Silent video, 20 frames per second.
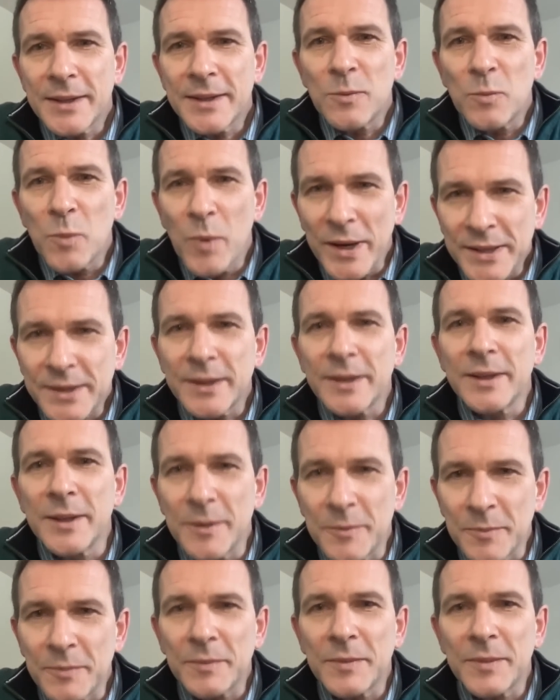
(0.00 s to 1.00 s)

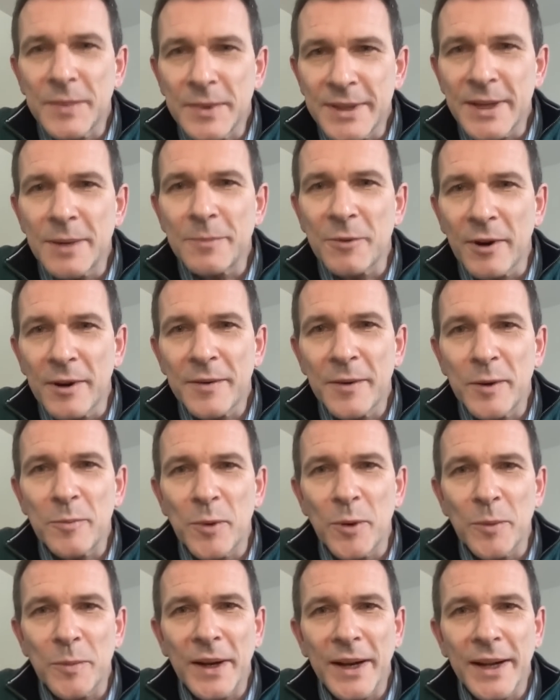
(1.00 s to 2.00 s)
Western
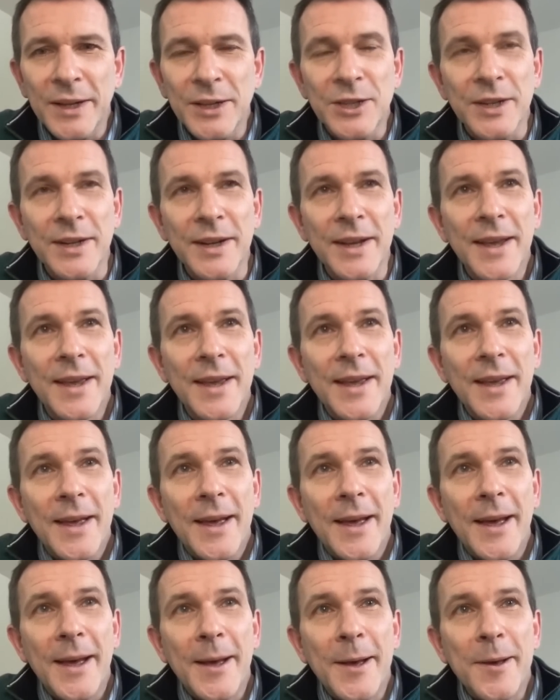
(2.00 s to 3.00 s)
demographic population,
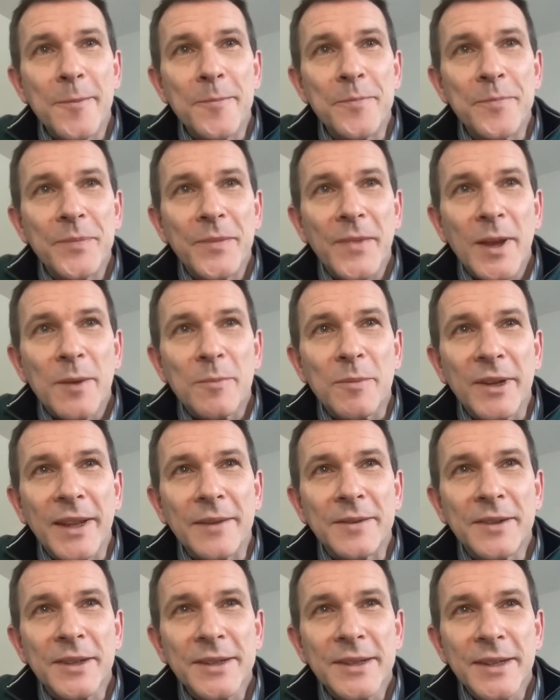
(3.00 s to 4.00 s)
but
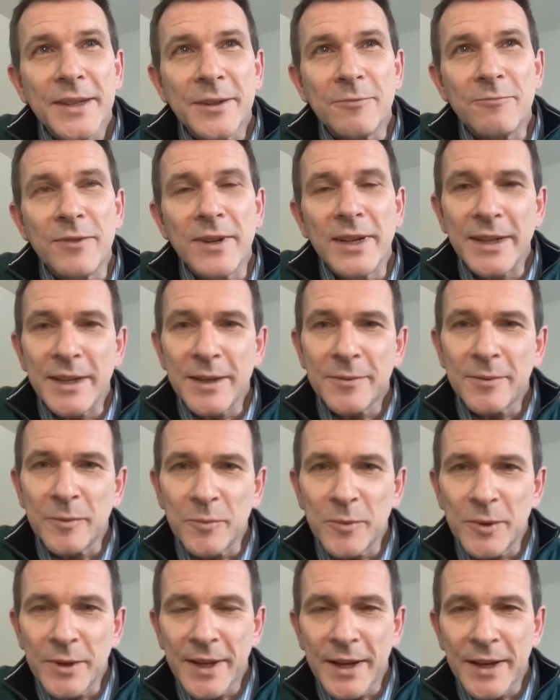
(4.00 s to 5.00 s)
they've done something really
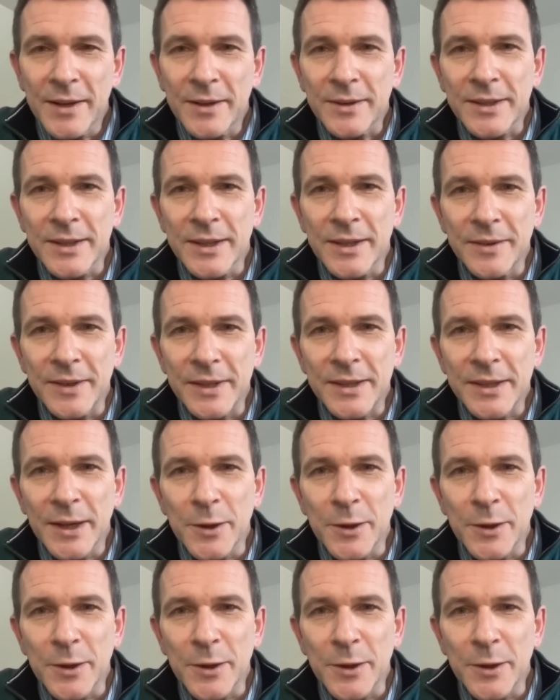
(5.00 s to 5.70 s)
different with their health service.